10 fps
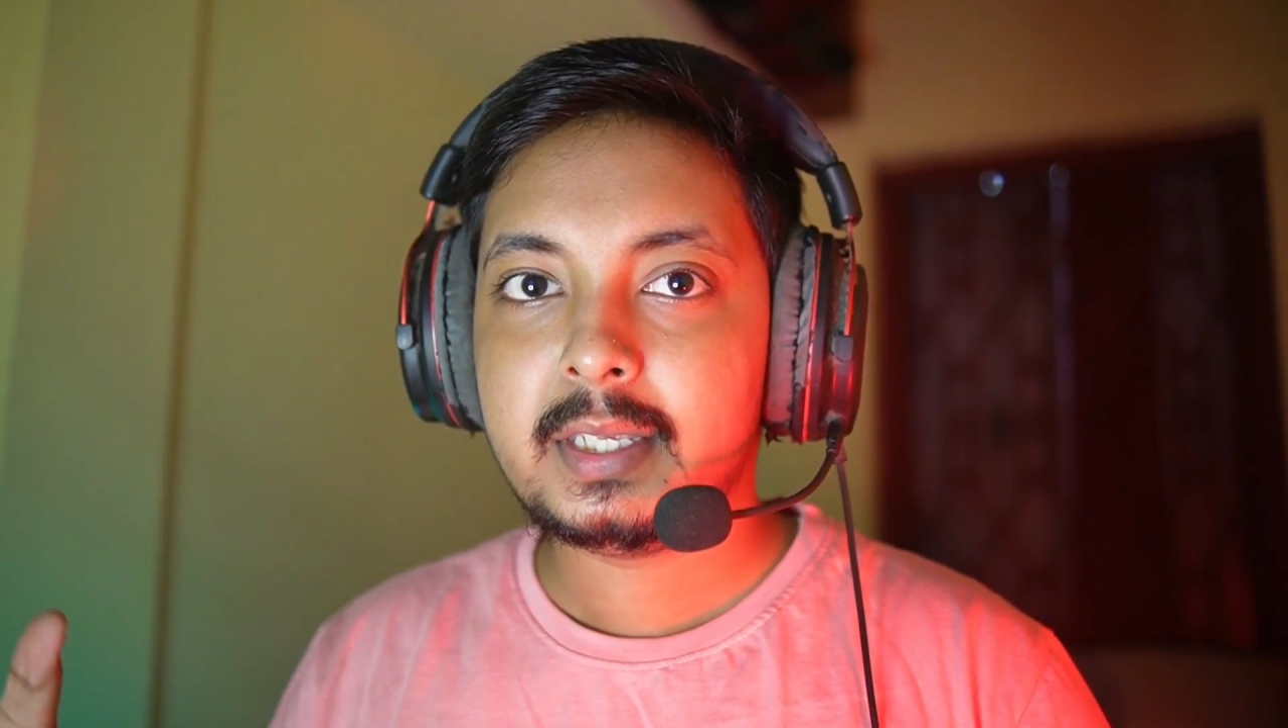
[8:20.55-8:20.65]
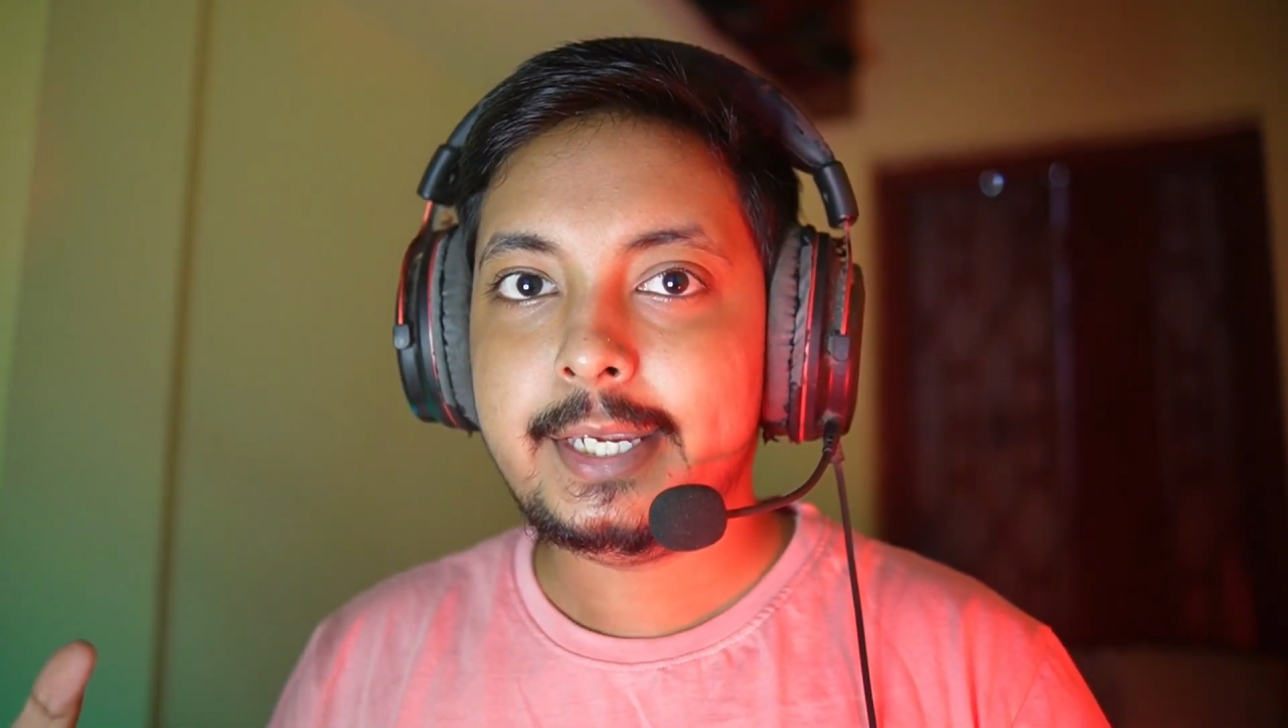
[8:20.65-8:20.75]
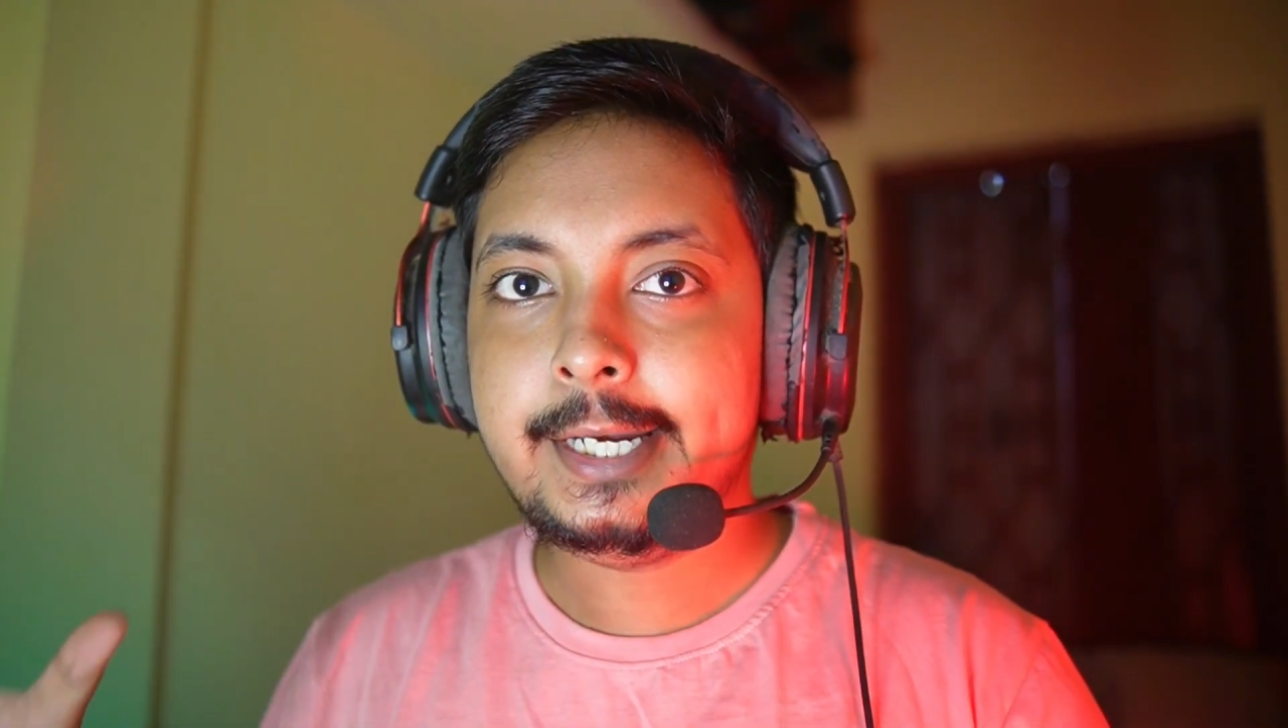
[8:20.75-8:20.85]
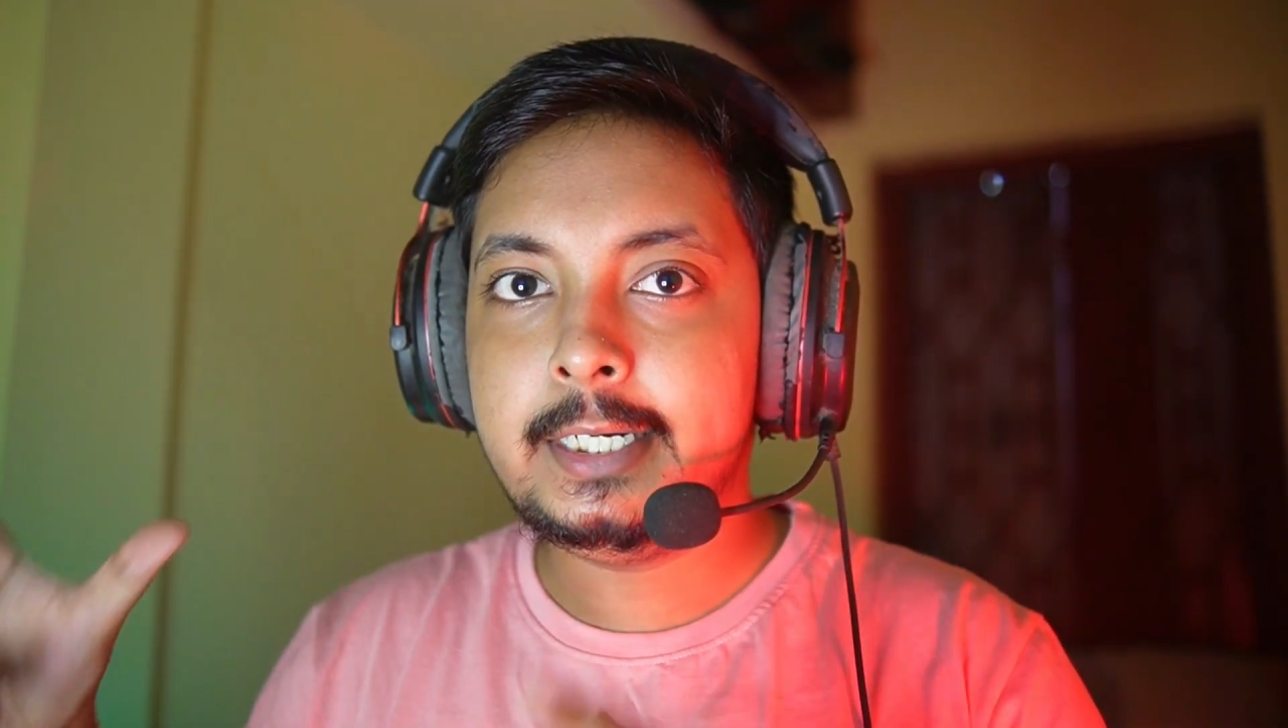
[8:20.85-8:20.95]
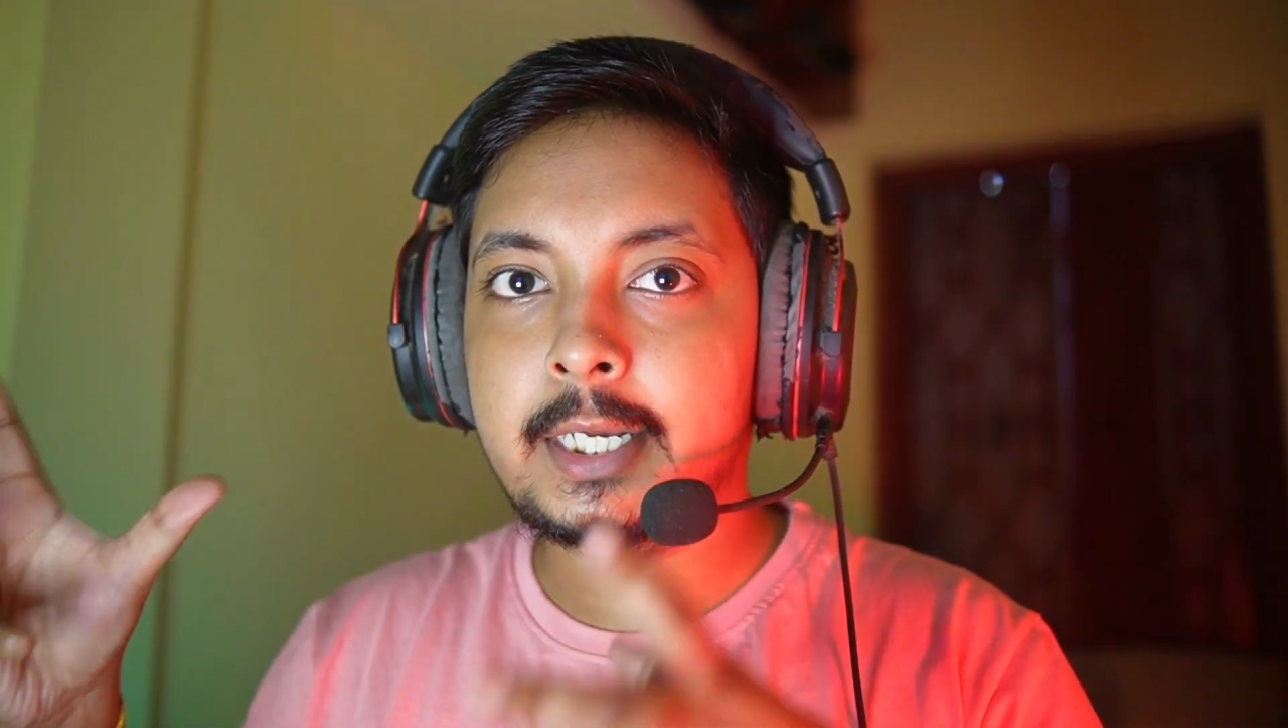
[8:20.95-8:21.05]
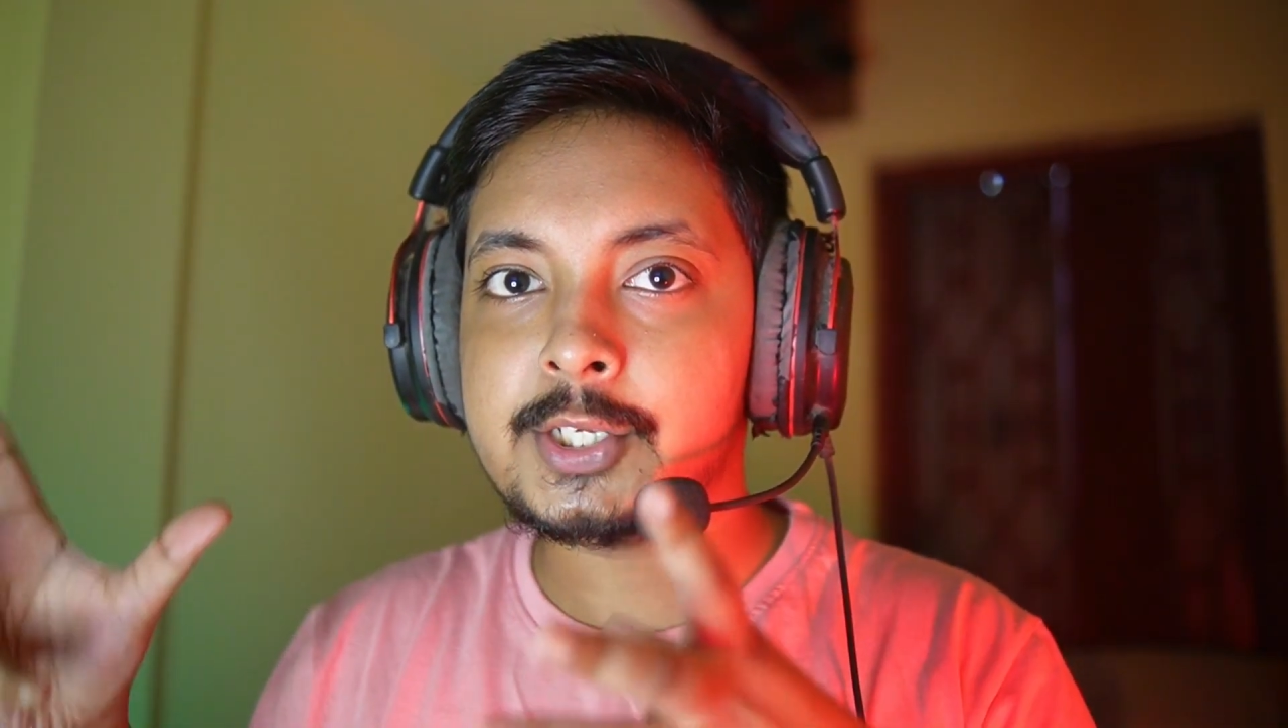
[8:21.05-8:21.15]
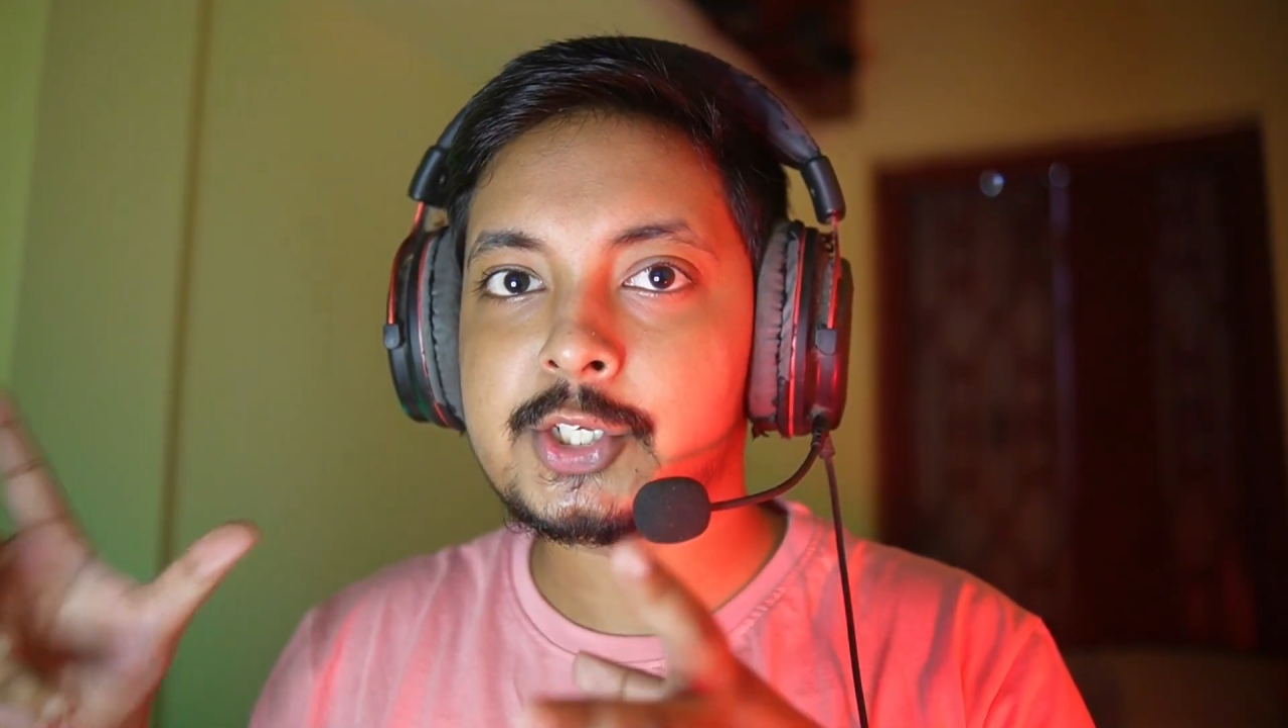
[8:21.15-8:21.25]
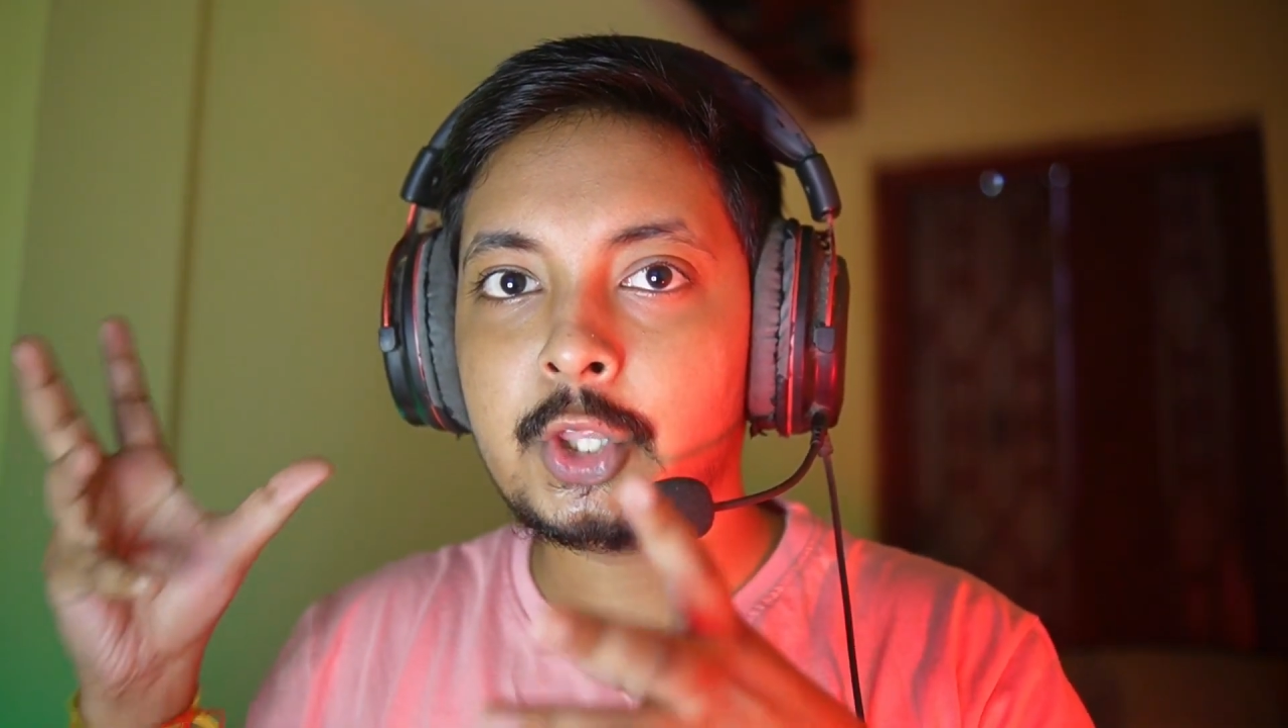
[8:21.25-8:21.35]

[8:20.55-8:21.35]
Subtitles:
it does